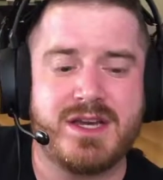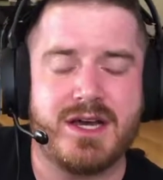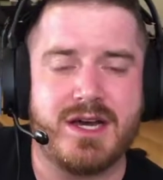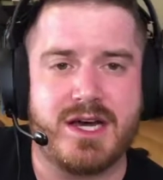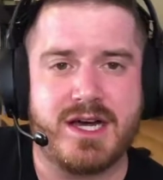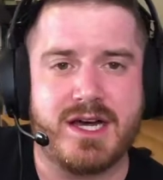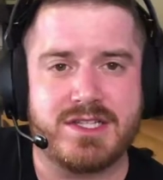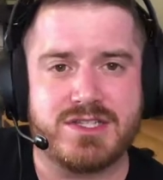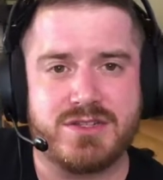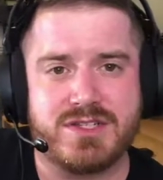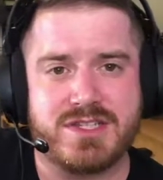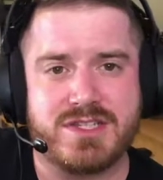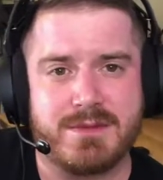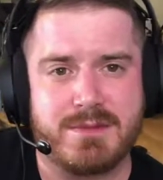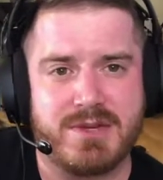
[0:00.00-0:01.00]
Uh, so
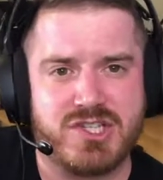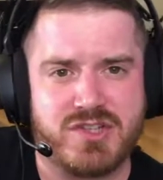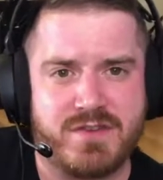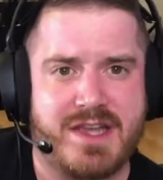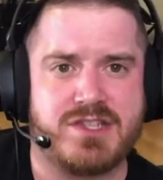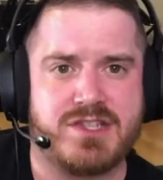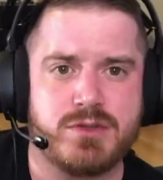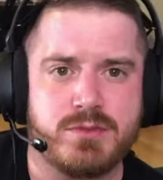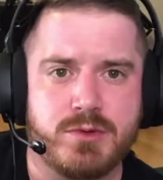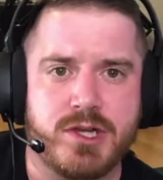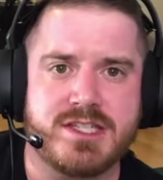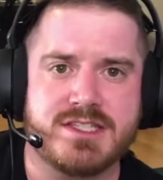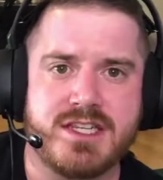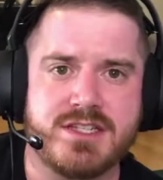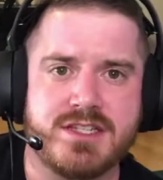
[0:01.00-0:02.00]
this is a much faster
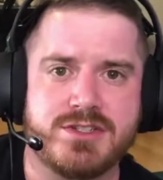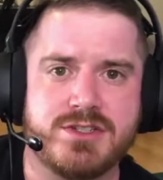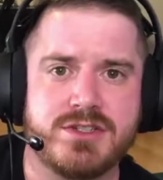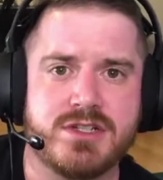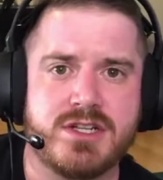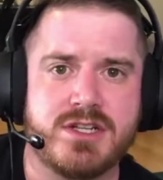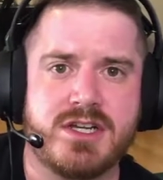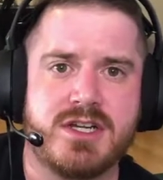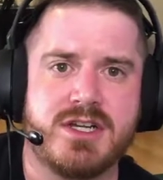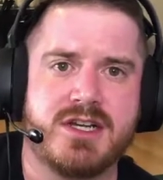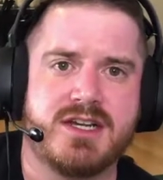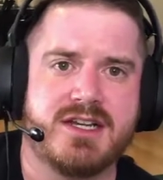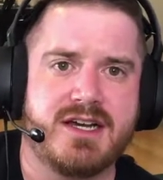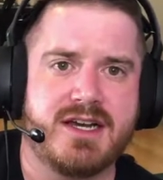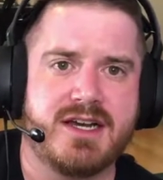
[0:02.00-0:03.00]
processor
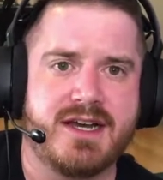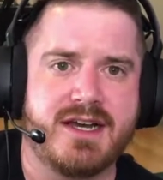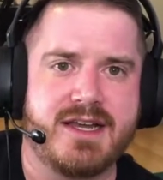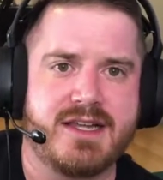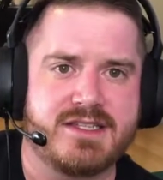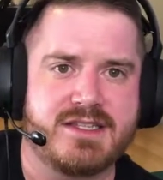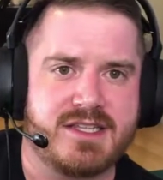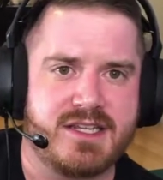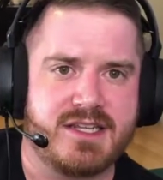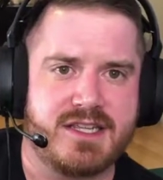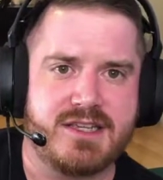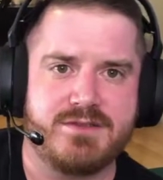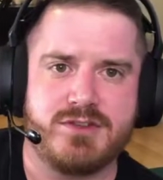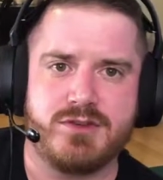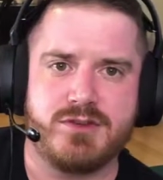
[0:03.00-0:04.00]
uh, it's going to
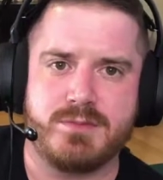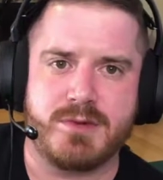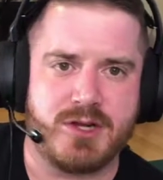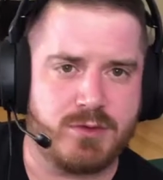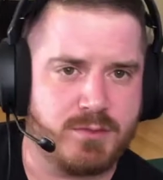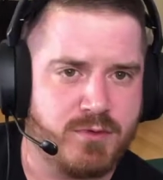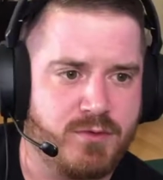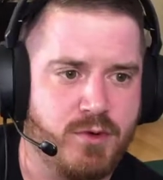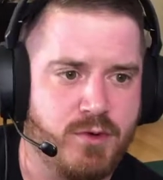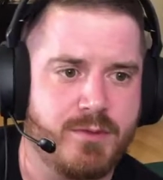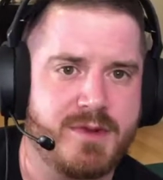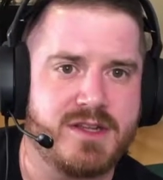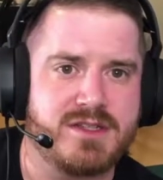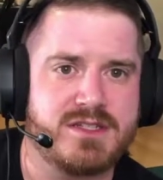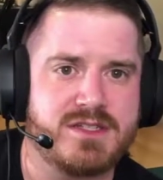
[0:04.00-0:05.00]
give you better
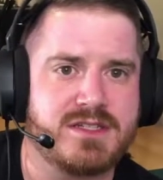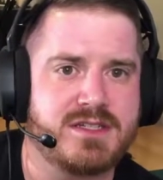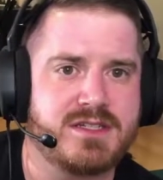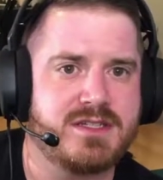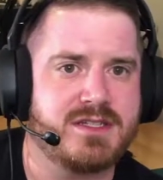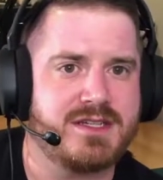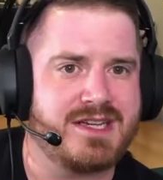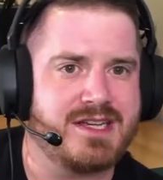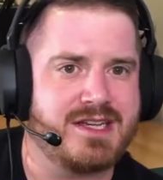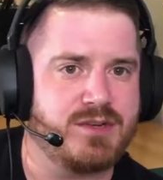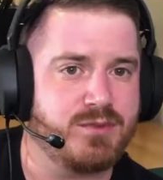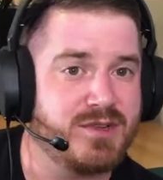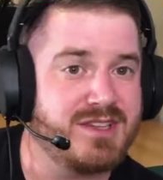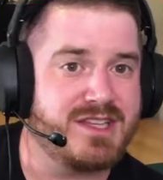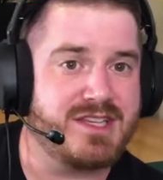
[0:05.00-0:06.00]
performance, and
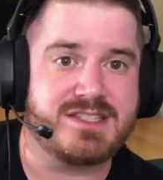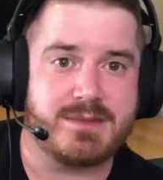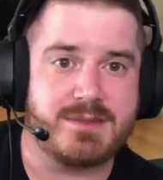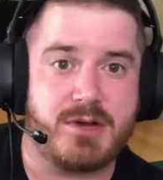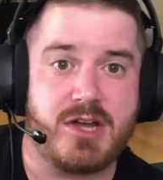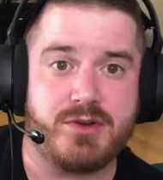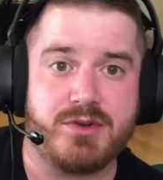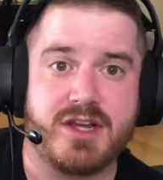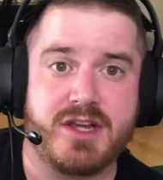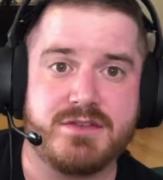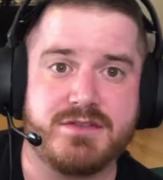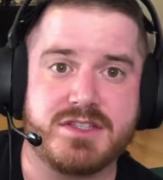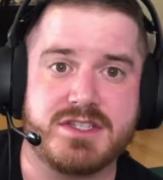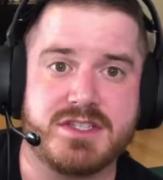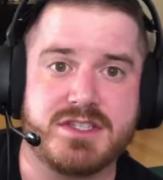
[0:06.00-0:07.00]
it really is the bottleneck
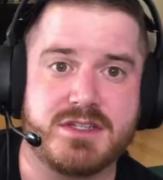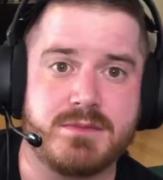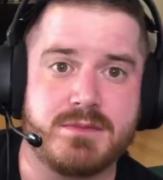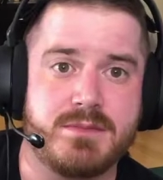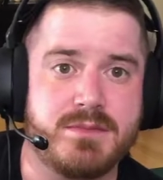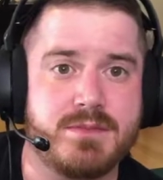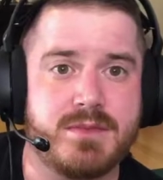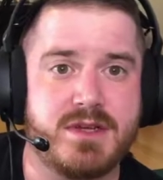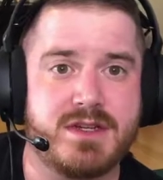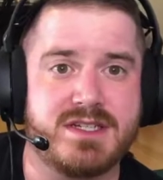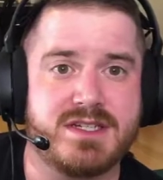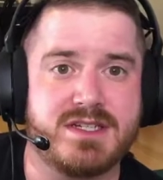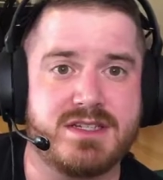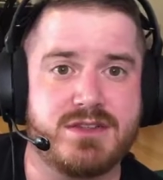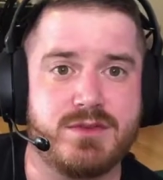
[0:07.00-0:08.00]
of the system.
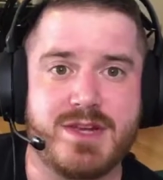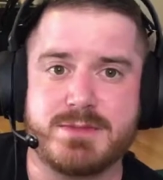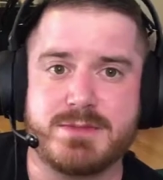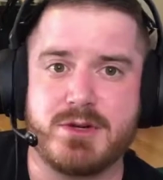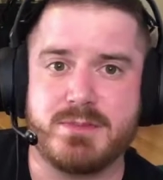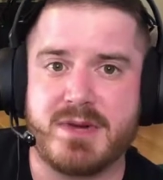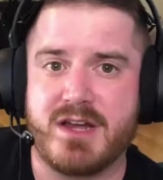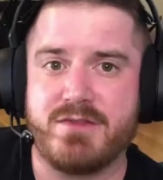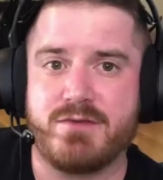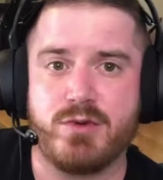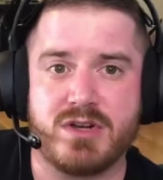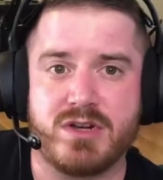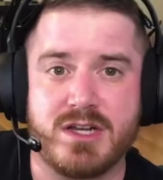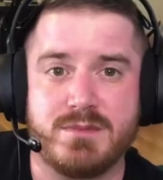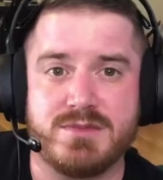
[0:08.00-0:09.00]
Uh, and the Raspberry Pi
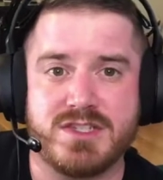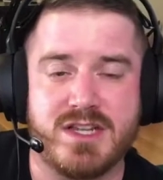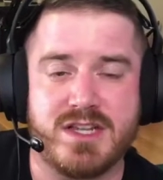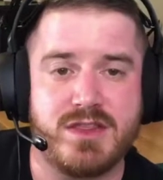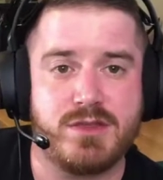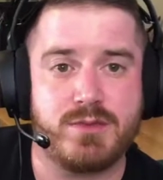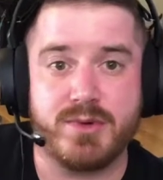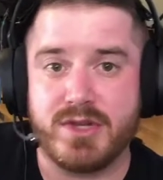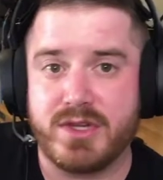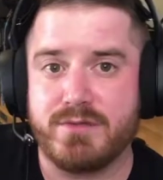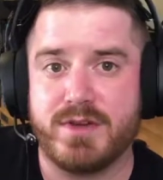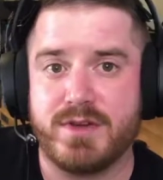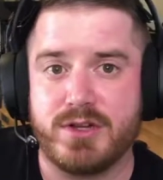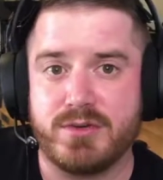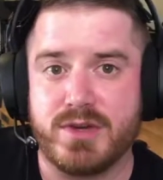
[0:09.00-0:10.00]
4 comes in three
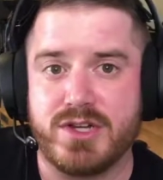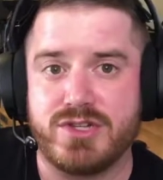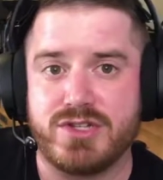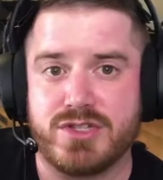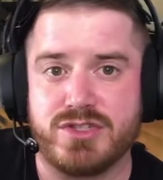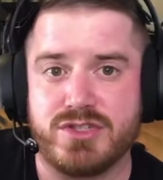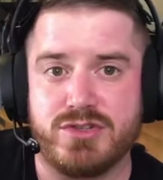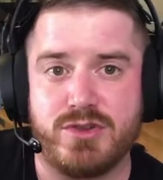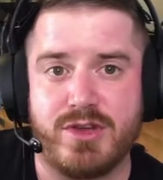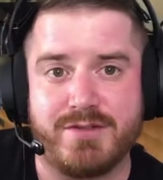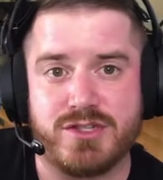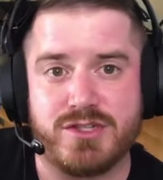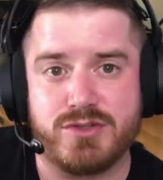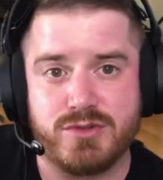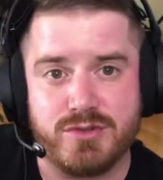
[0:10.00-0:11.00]
configurations. So you have
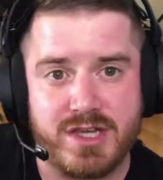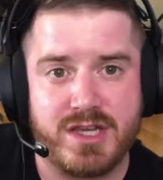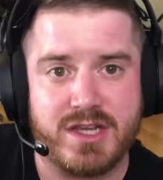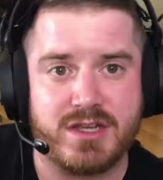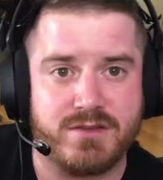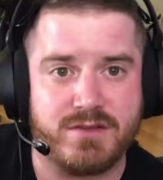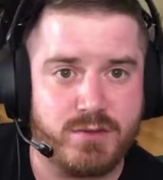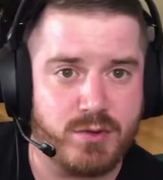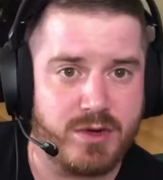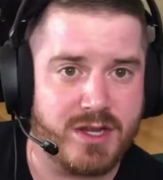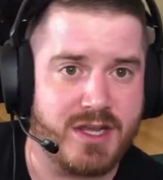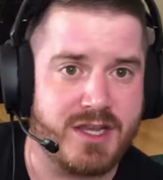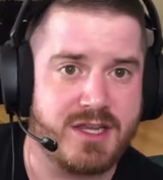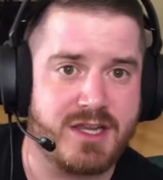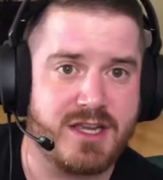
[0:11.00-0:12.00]
a 2 gig, a 4
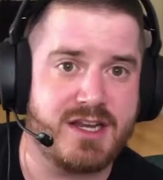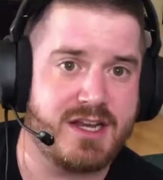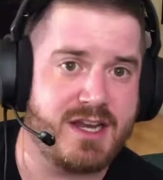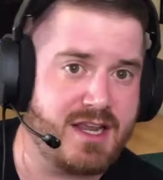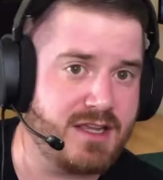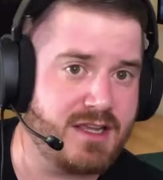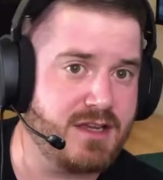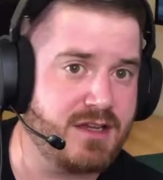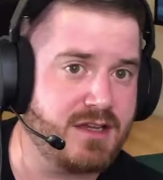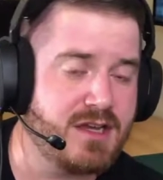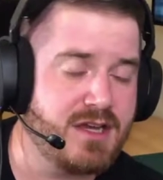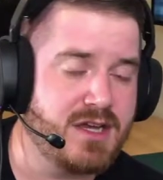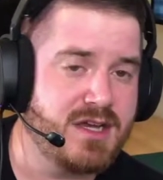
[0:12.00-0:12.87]
gig, and an 8 gig.